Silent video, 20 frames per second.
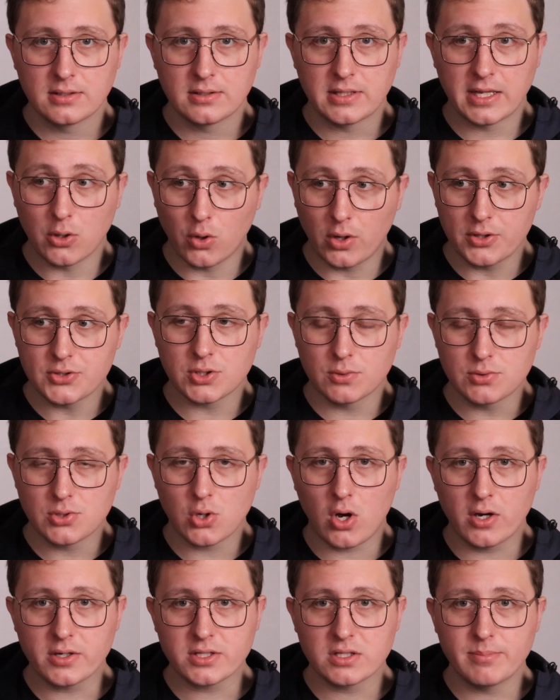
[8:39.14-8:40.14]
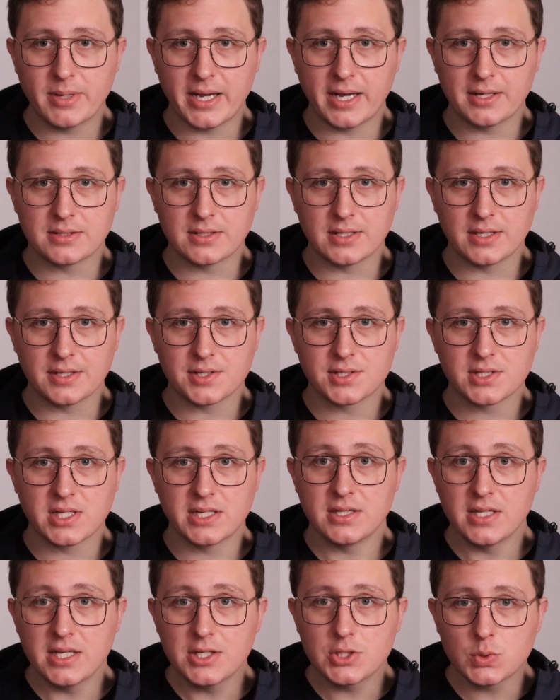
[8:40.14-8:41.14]
that also talked about this,
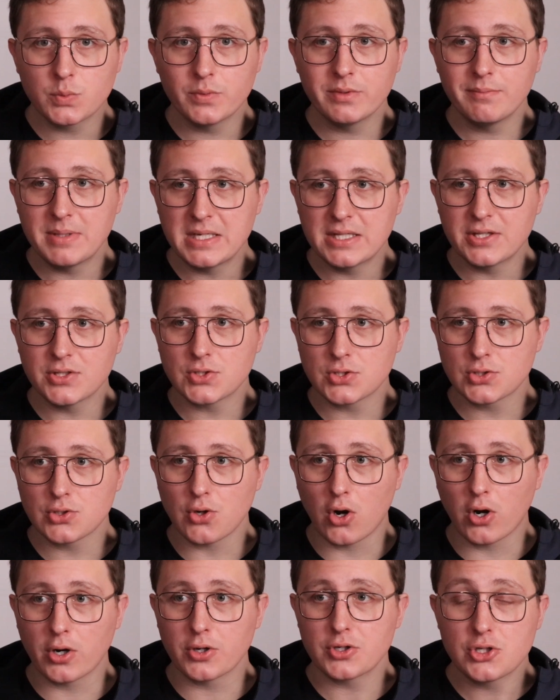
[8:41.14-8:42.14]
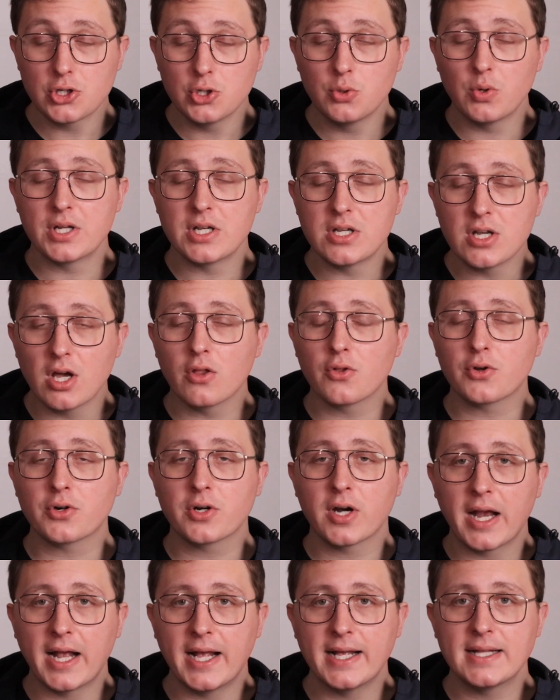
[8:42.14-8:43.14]
then this would be the start to
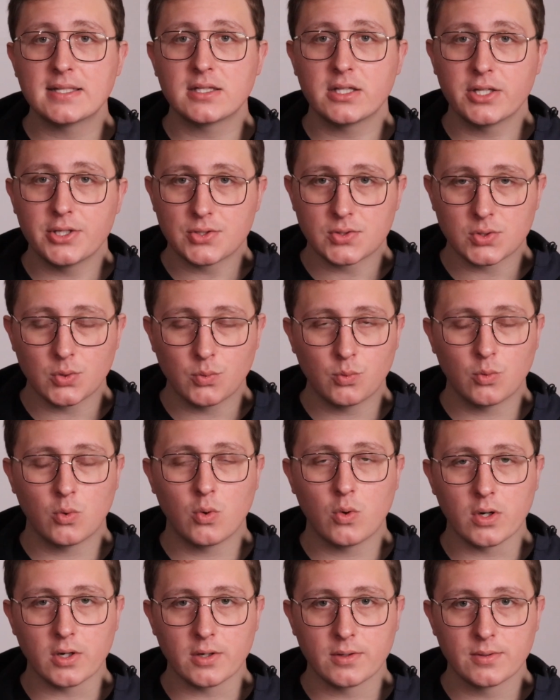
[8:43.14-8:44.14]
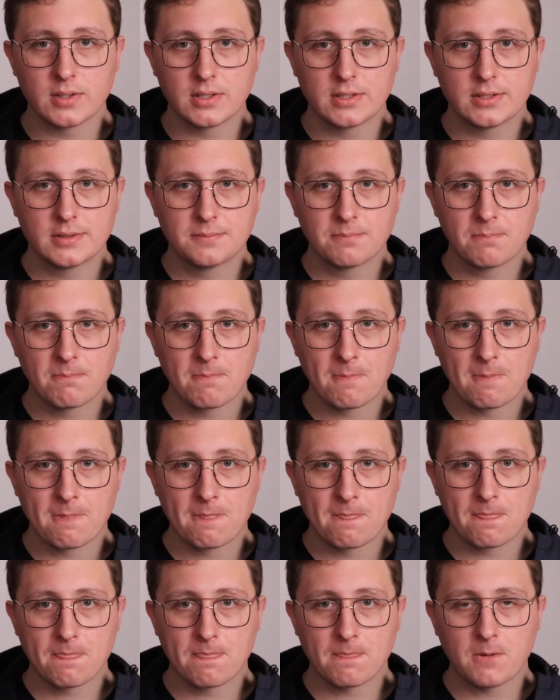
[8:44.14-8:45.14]
another endless war.
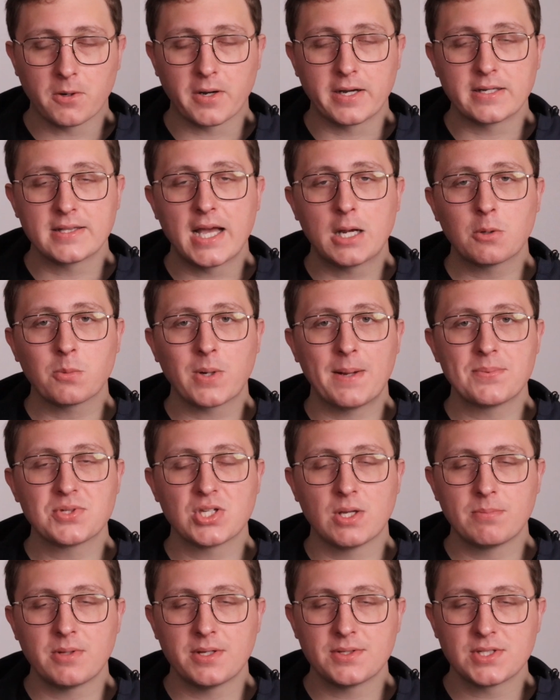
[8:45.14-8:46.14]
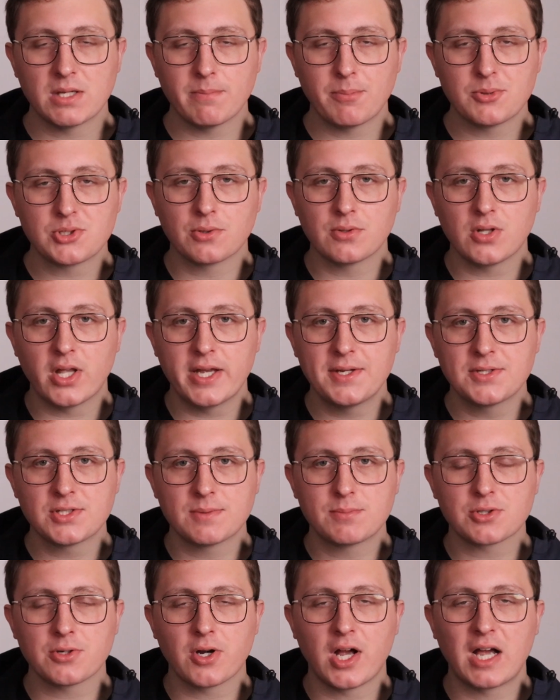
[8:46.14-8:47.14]
All right, that wraps up this episode. Like,
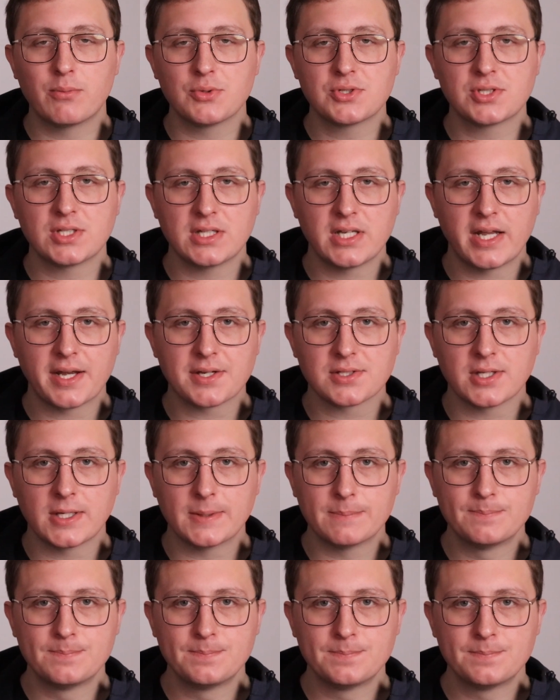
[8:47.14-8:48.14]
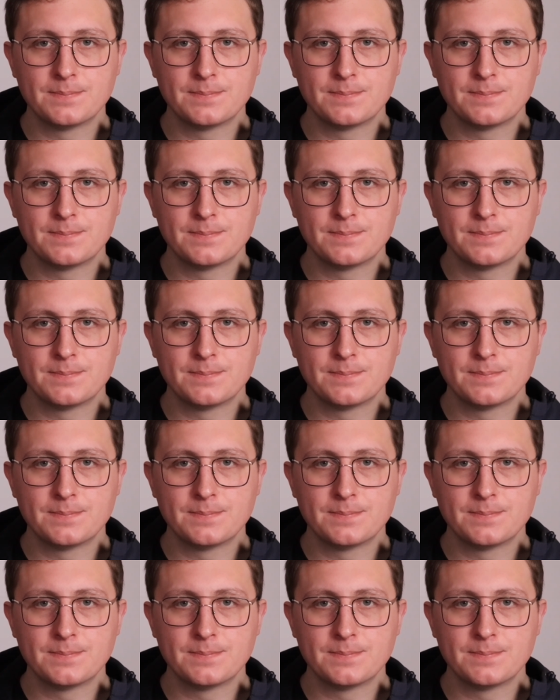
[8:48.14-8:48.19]
subscribe. We'll see you next time.